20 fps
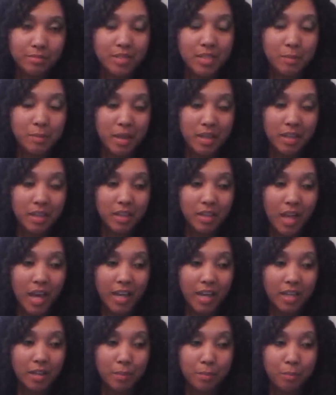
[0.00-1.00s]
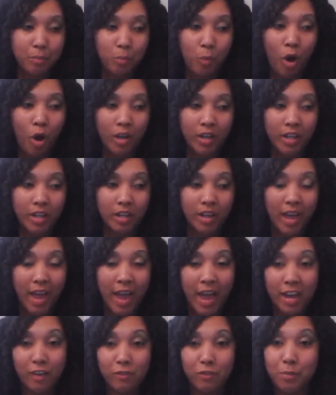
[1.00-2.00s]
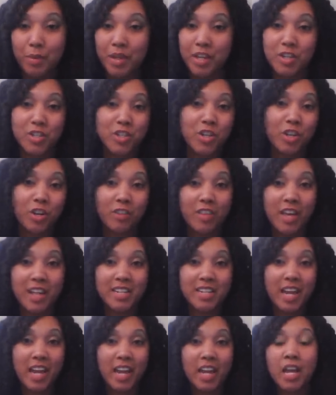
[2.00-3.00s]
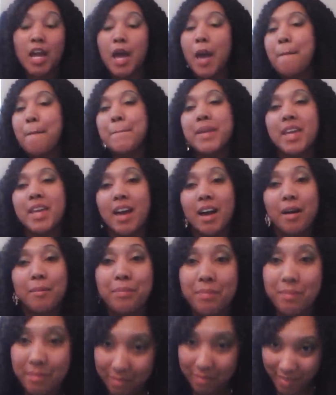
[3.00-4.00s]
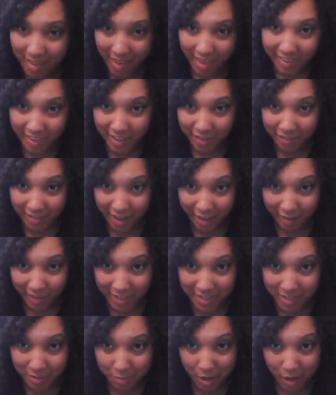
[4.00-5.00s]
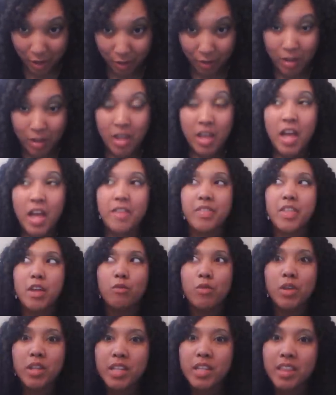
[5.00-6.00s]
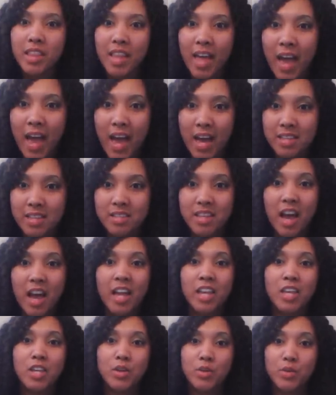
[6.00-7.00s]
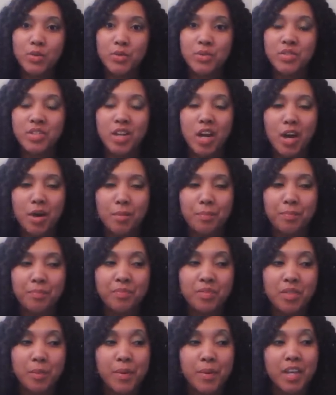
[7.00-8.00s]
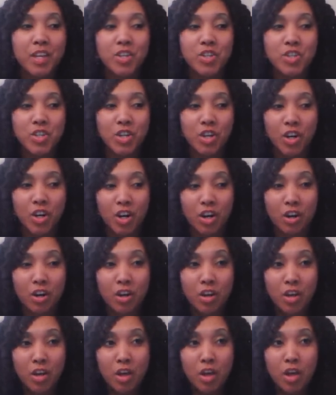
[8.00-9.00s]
smelling like a walking ad for pink sugar that day. But yeah, I love how they smell. And they really last. I used um, the pink sugar